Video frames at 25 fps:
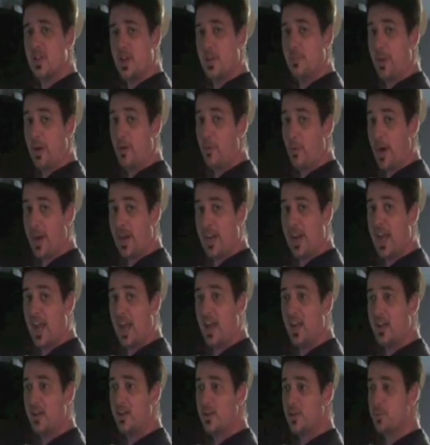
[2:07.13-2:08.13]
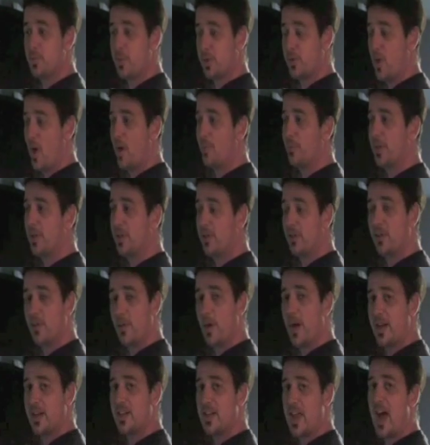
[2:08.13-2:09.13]
in my right hand, is predominantly in the
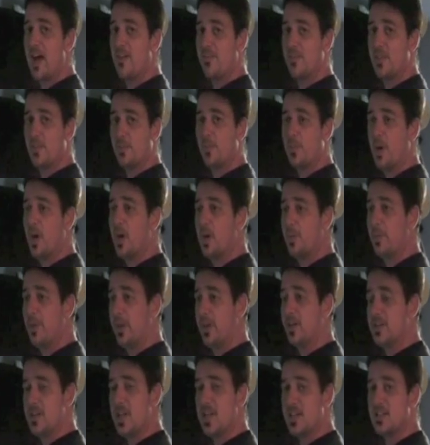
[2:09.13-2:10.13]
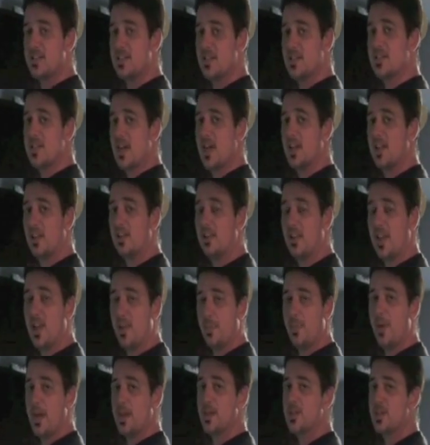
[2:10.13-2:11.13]
right half of the body because that's the side that the
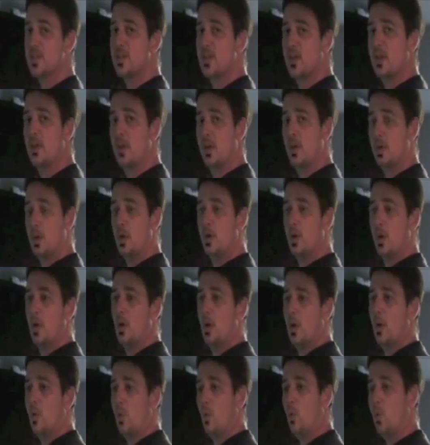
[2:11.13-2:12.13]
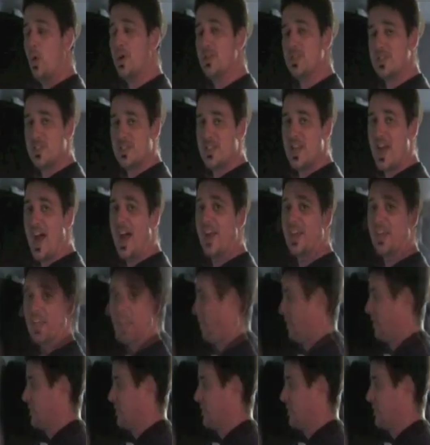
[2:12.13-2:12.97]
MS was attacking.